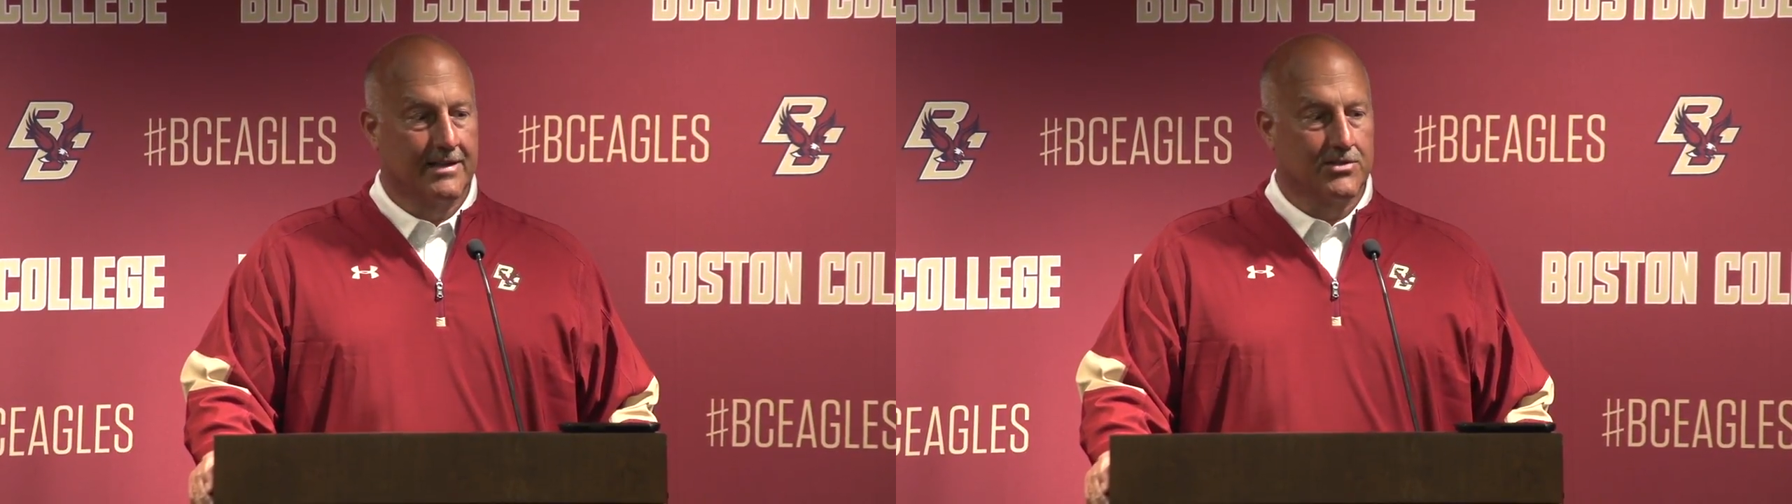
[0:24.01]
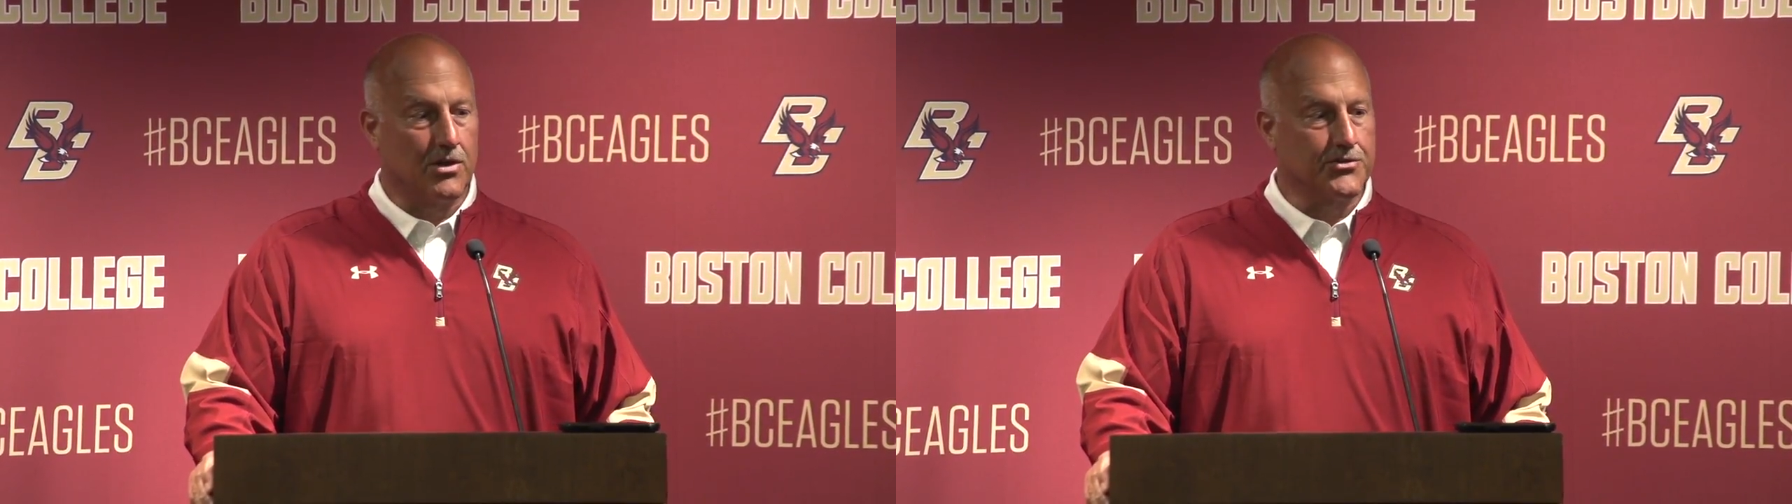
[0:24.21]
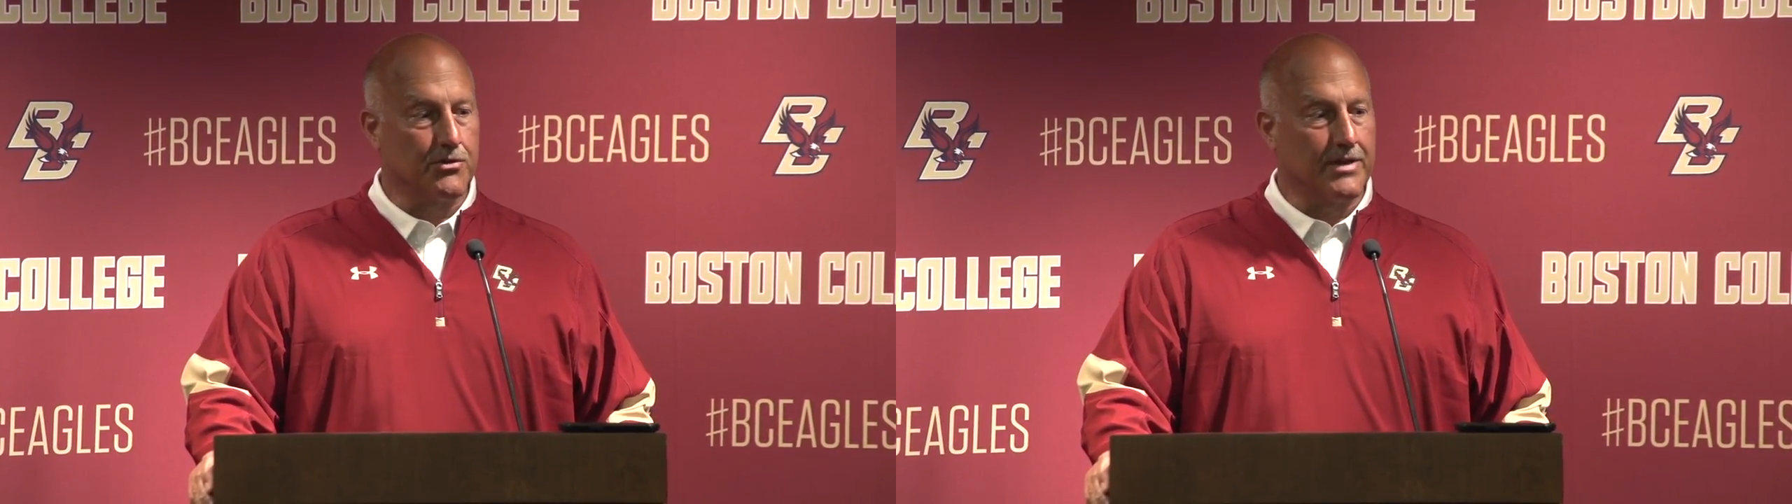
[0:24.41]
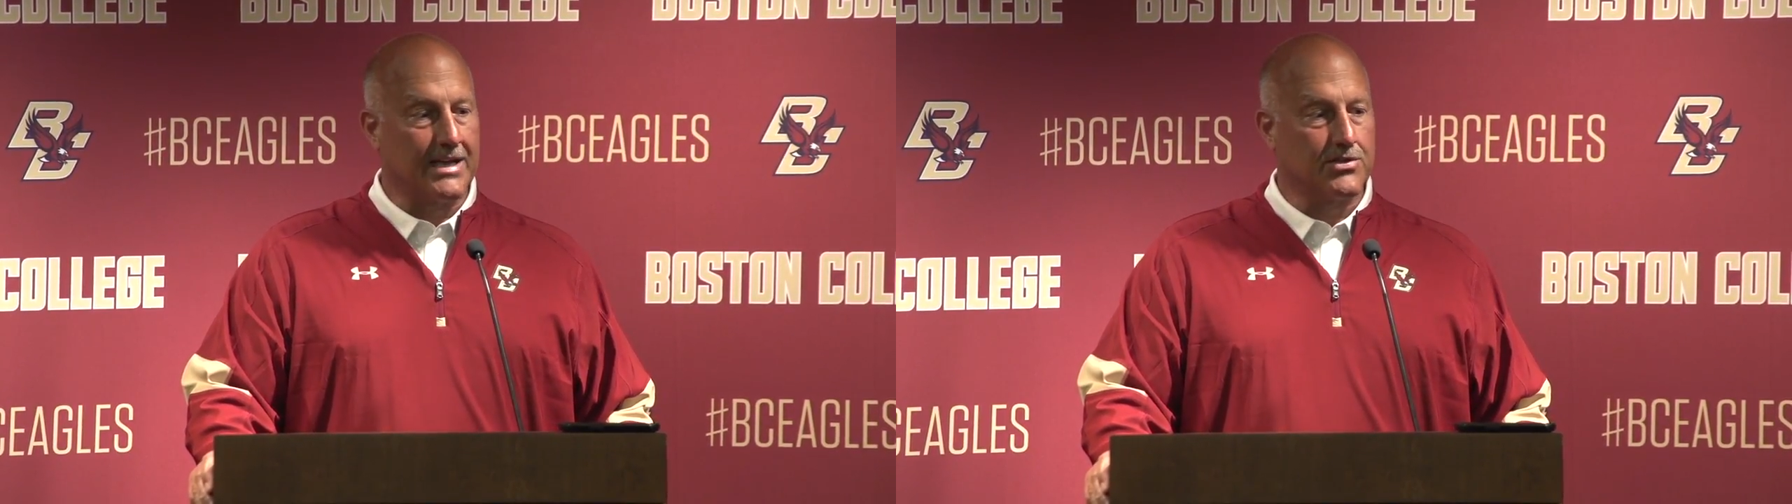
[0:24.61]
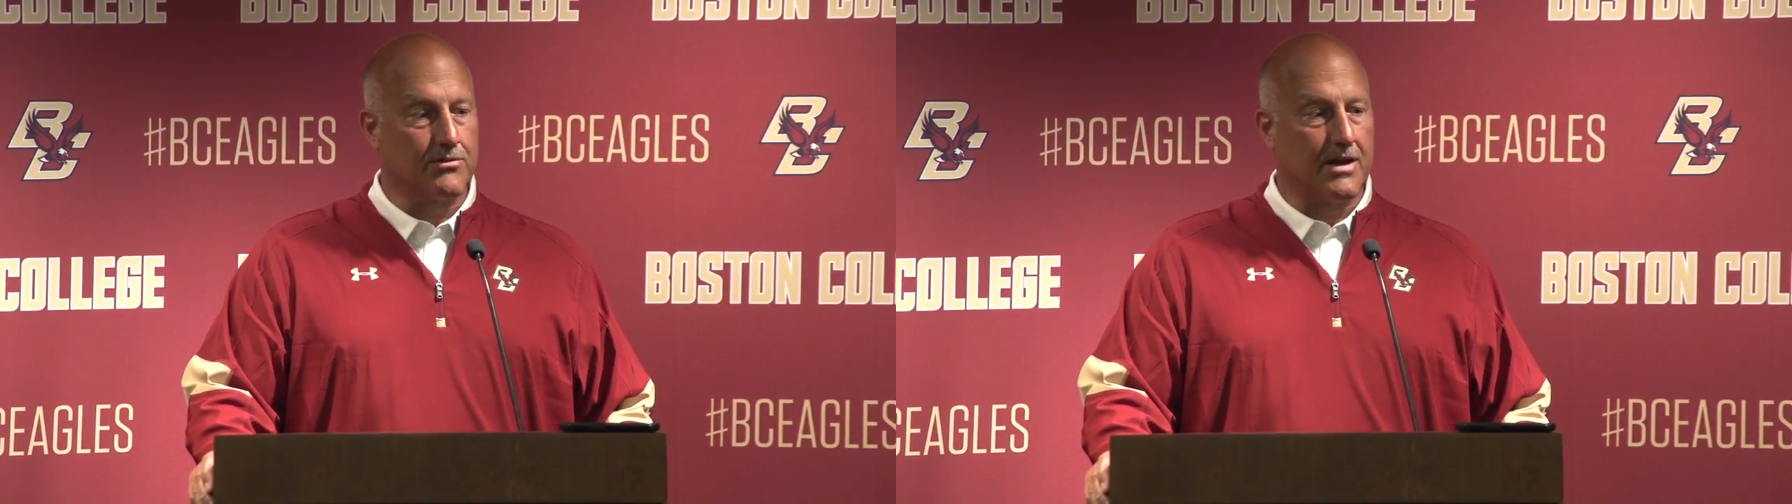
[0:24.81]
It's also
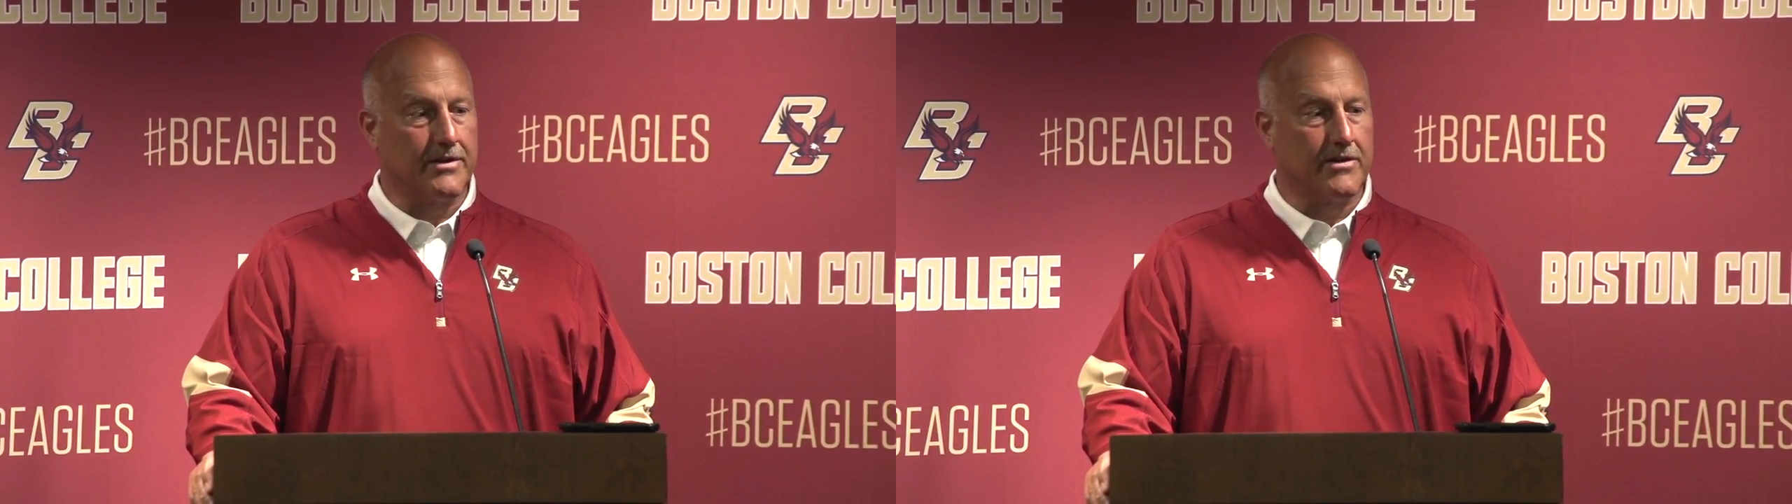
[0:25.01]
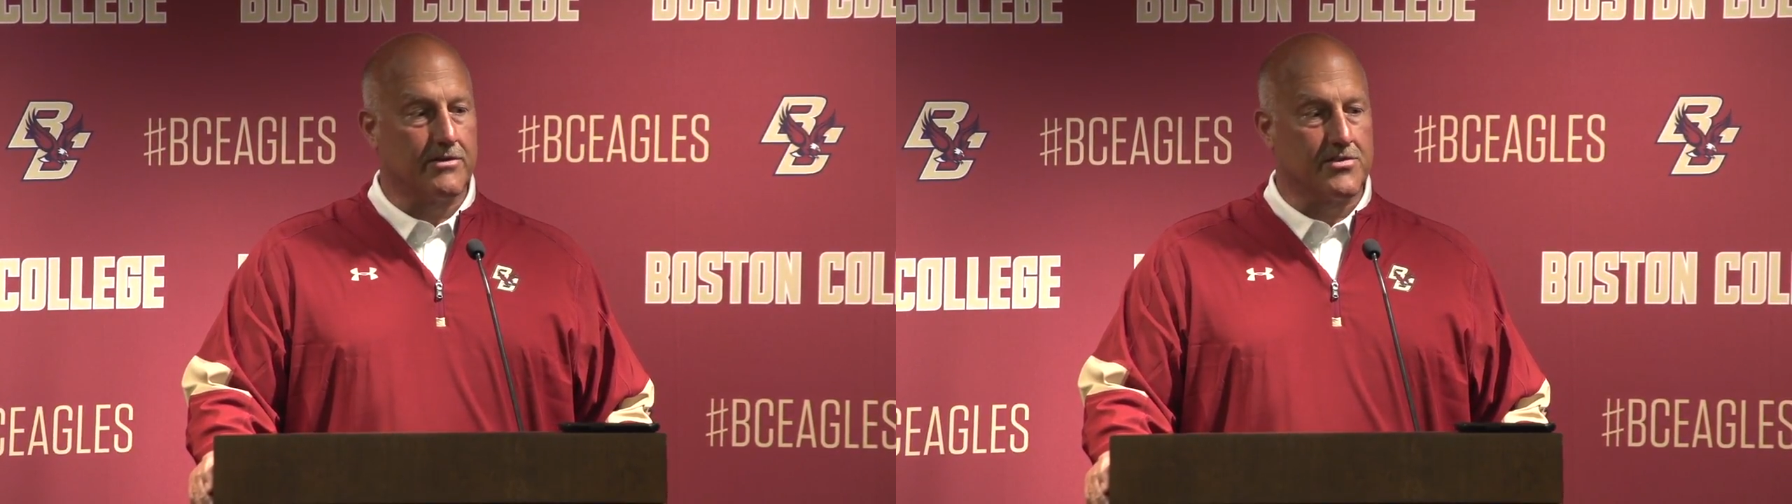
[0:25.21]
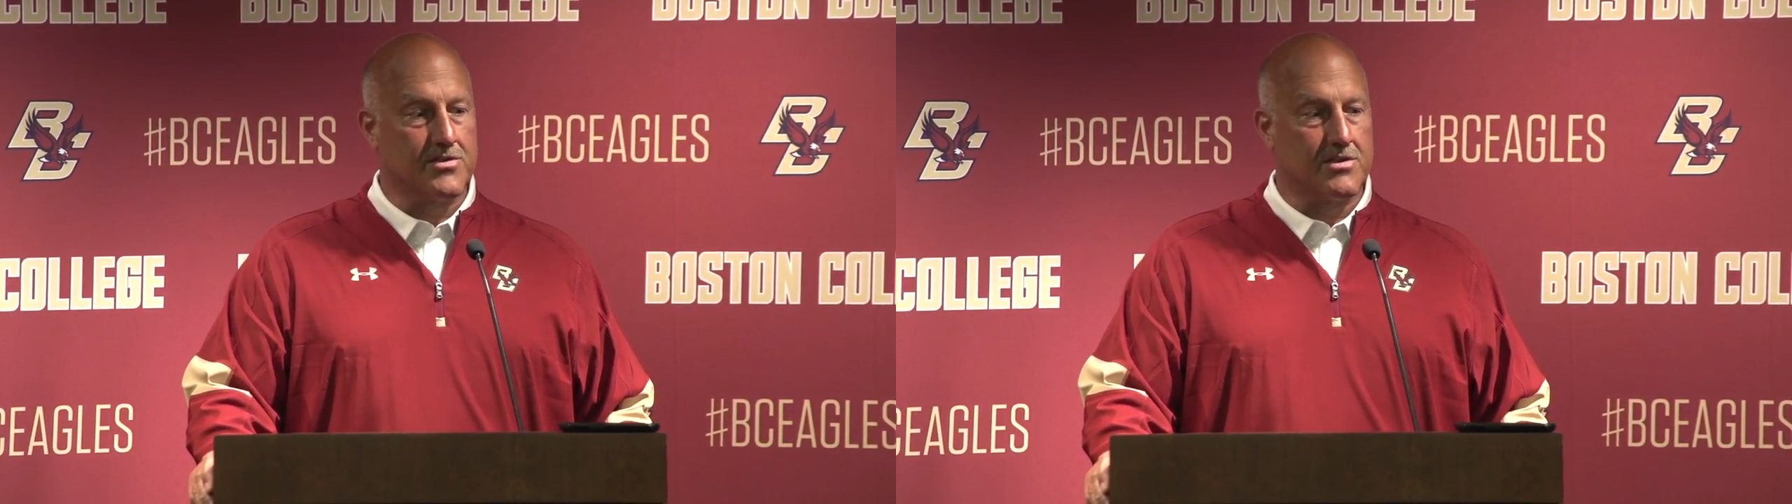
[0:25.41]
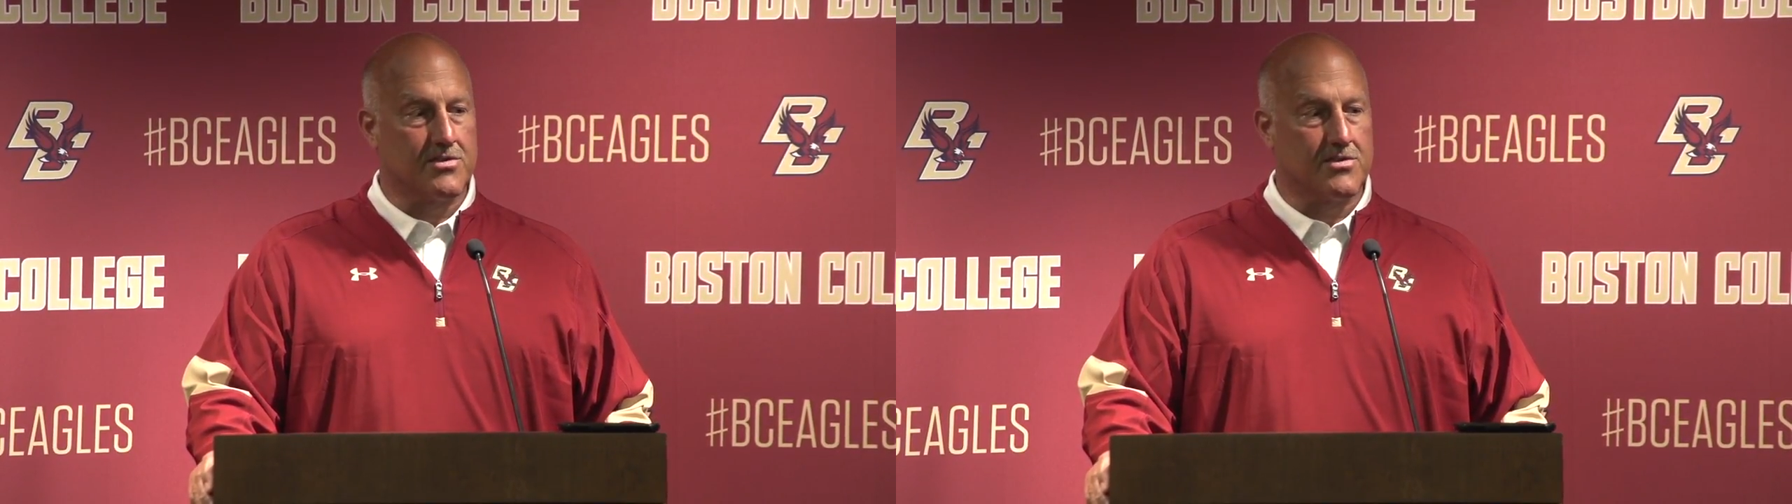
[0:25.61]
nice around here to see